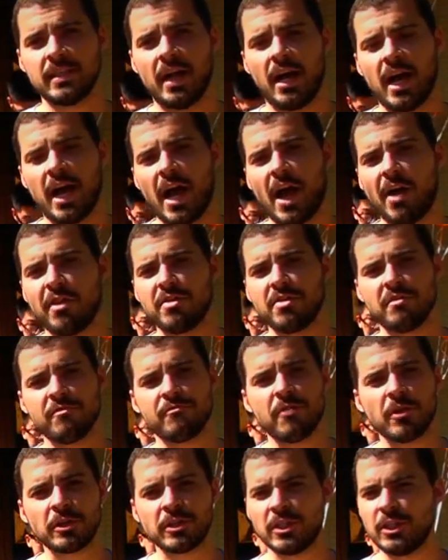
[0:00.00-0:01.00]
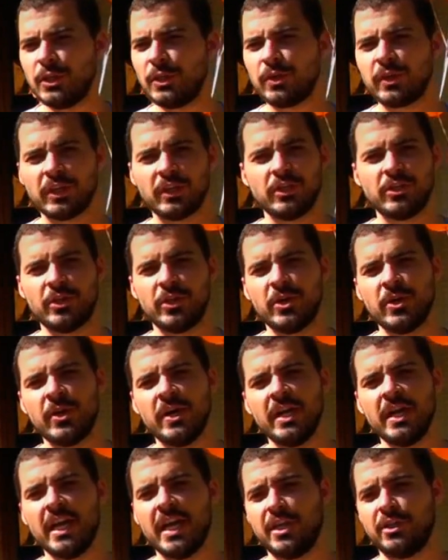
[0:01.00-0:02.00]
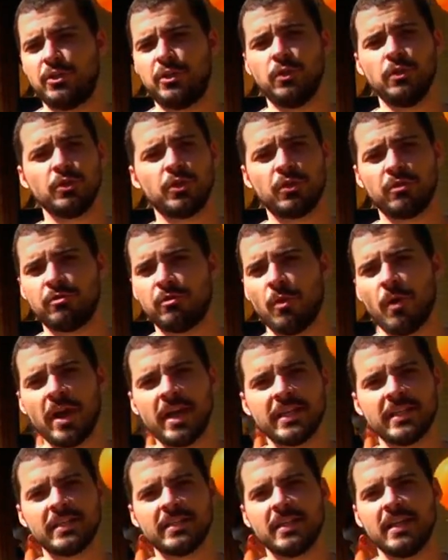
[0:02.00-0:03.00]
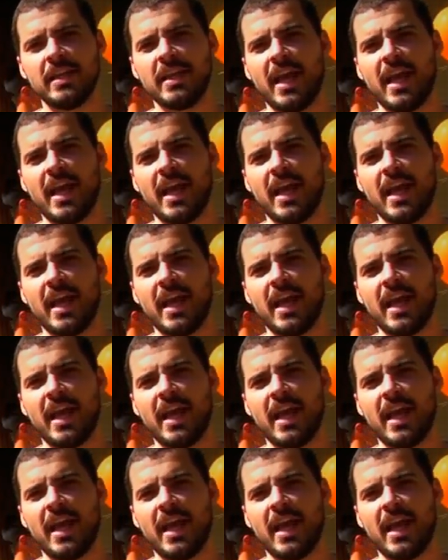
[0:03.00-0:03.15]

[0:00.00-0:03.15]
Uh, the first thing you can do is use your voice.